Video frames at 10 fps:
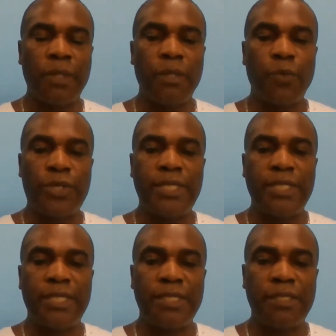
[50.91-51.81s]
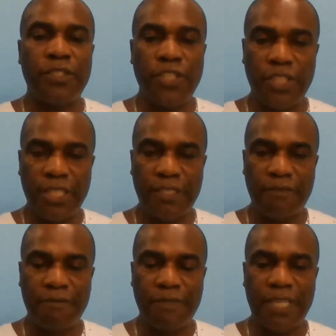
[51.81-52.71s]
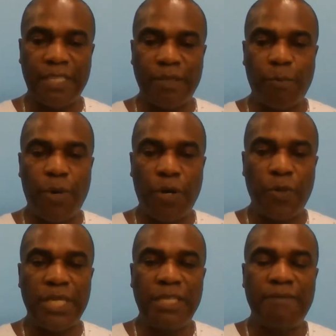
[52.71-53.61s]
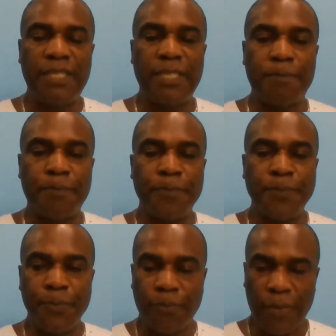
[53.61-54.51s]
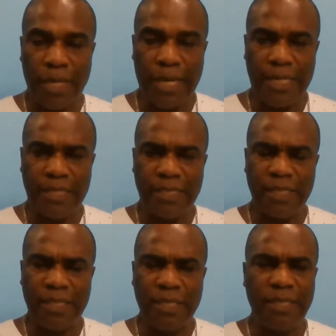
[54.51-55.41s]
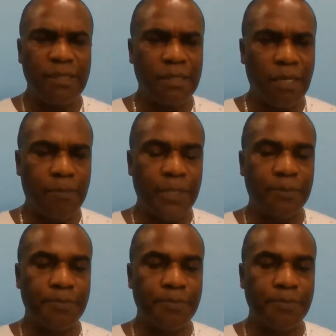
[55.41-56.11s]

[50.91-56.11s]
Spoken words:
Word says Jesus felt while leaving him, and he stopped.